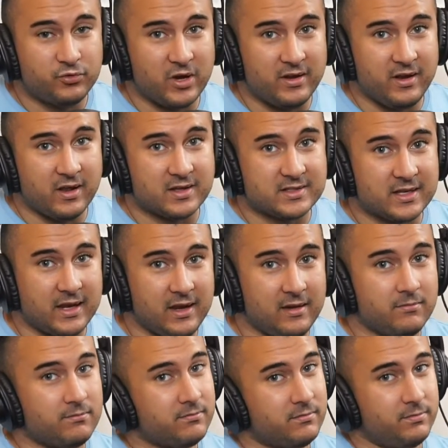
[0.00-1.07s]
Trendy
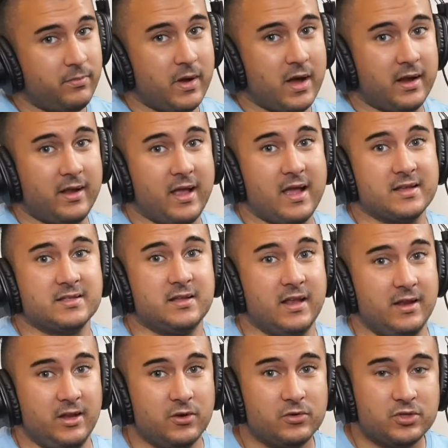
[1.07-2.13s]
Husky Podcast
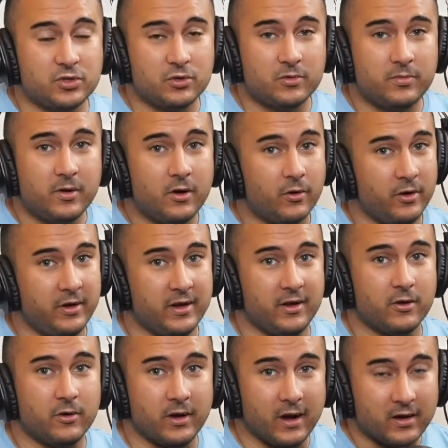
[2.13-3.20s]
in YouTube, or you can
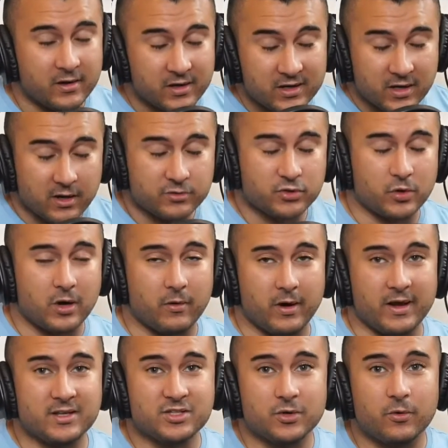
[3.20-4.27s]
go to our
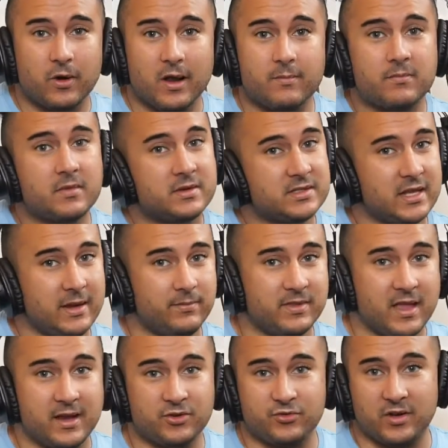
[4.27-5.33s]
Instagram. Same
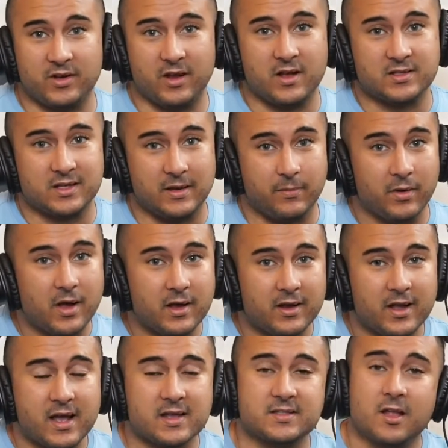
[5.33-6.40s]
thing, Trendy Husky
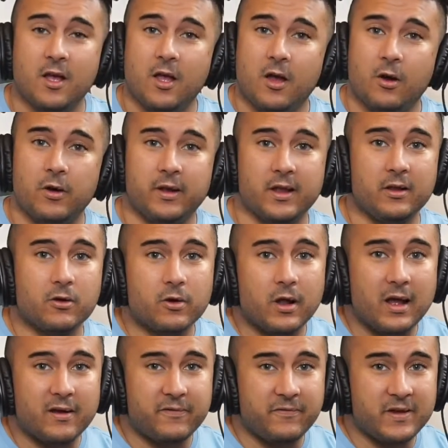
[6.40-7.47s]
Podcast, or you can go to
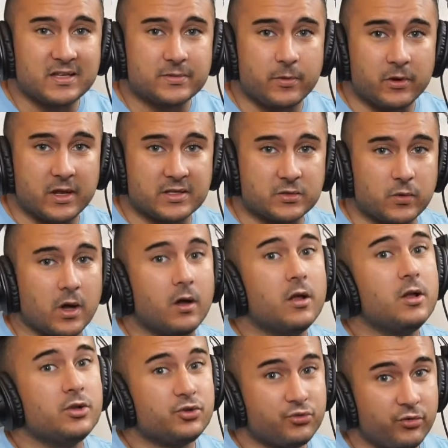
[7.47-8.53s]
our Facebook as well,
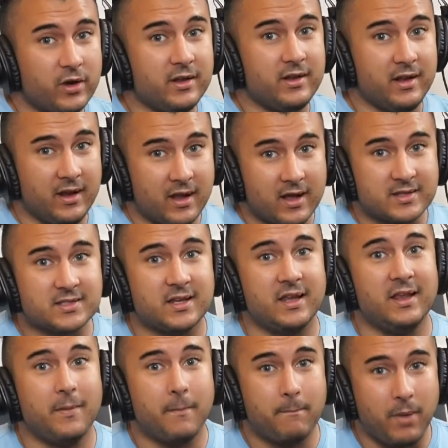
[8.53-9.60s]
Trendy
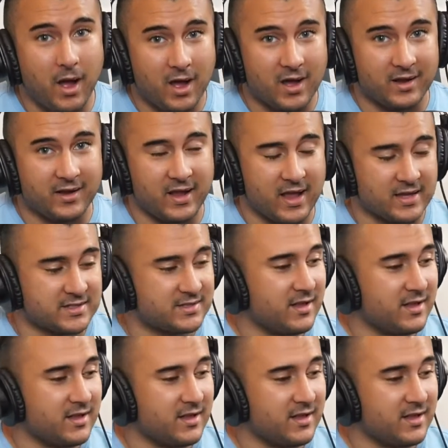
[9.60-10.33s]
Husky Podcast.